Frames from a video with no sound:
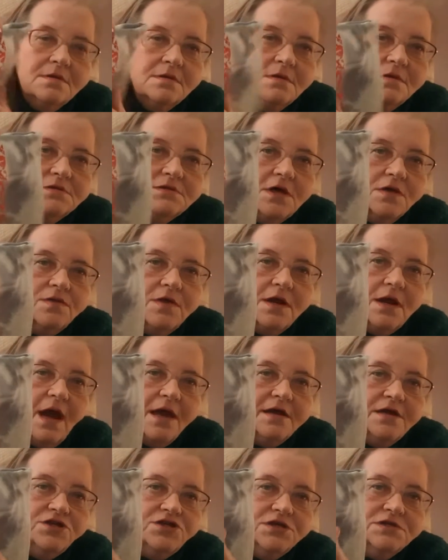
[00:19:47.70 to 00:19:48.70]
so that I
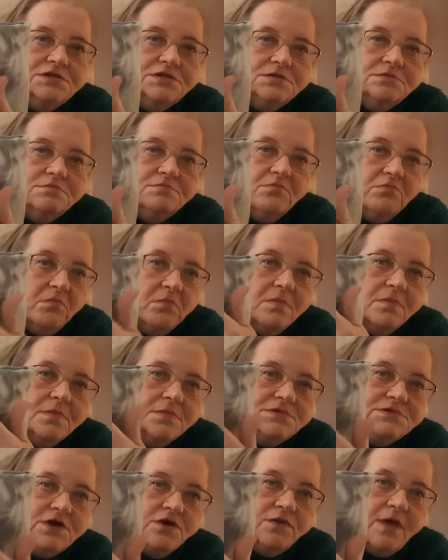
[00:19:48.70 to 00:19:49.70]
could just
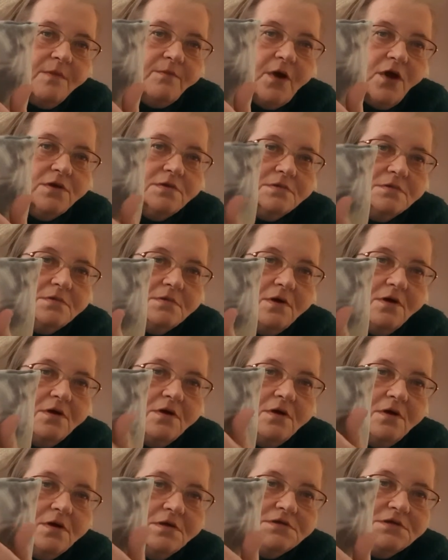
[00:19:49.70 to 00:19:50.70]
sew that part
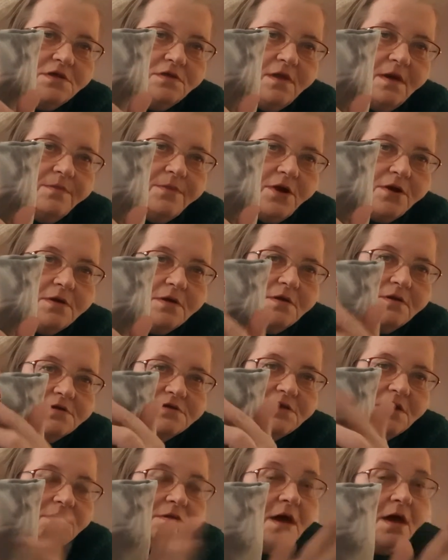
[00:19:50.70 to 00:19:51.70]
or sew that part. Or
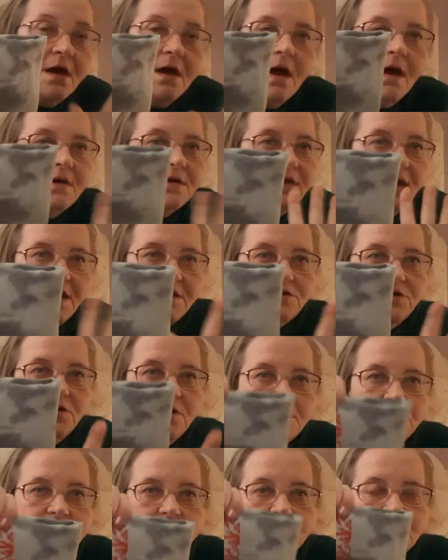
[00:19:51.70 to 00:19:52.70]
sew. Can't do
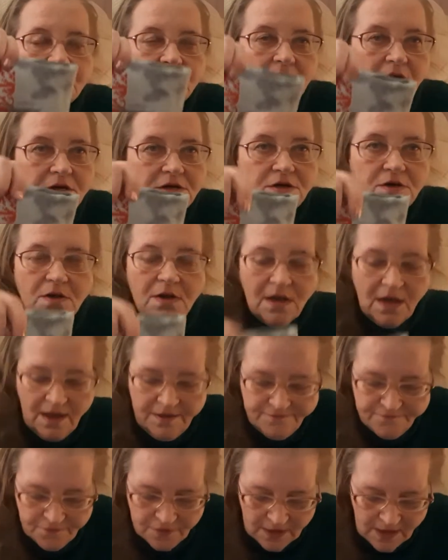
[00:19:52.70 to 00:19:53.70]
it. Got to do it line
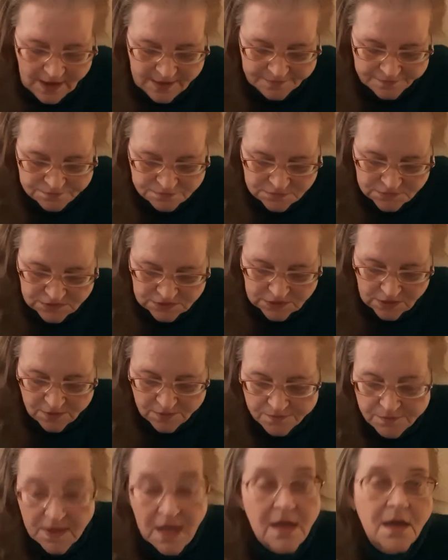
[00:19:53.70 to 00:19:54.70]
for line. So
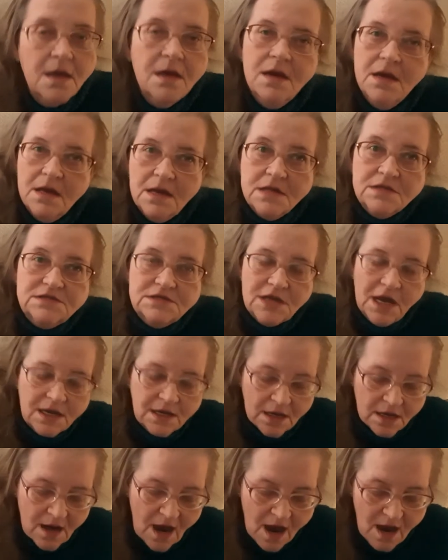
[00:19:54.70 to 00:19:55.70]
it's
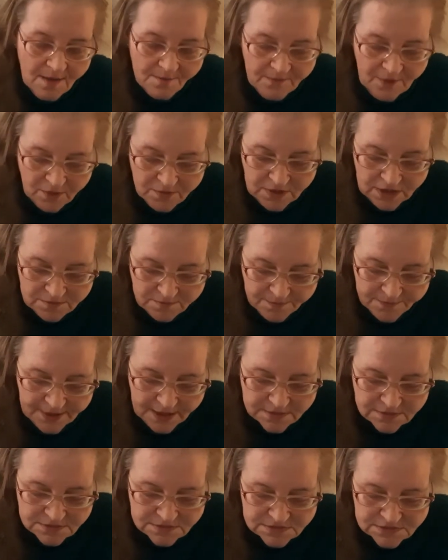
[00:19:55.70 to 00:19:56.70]
taken a hot moment,
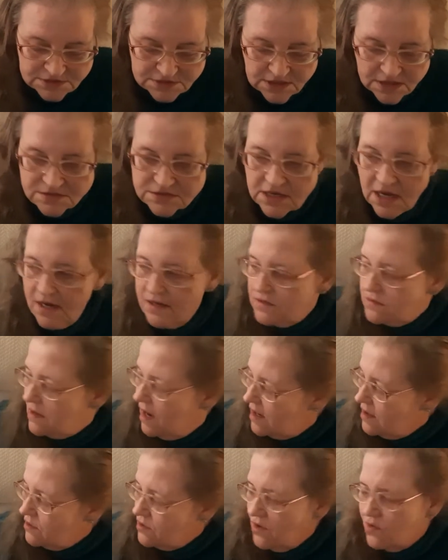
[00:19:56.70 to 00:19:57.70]
but since I, I
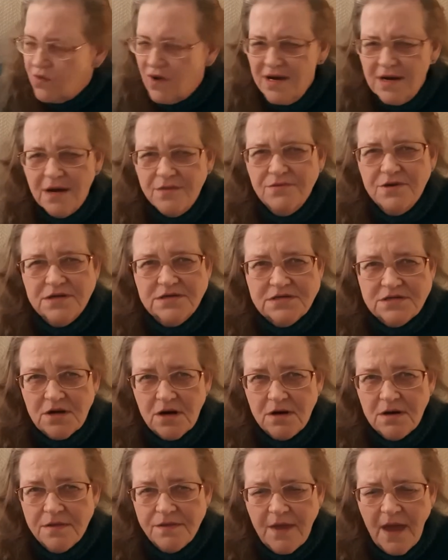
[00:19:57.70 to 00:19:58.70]
don't know when I
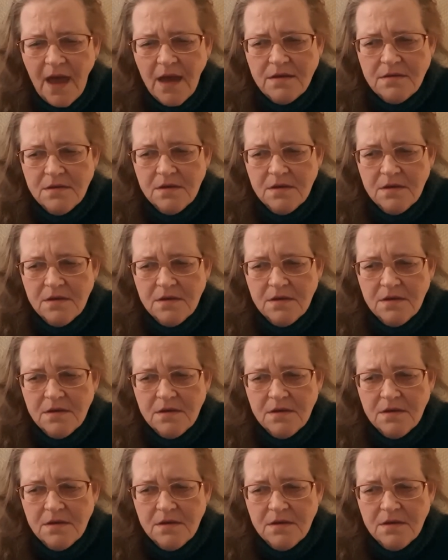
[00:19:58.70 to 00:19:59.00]
restarted that,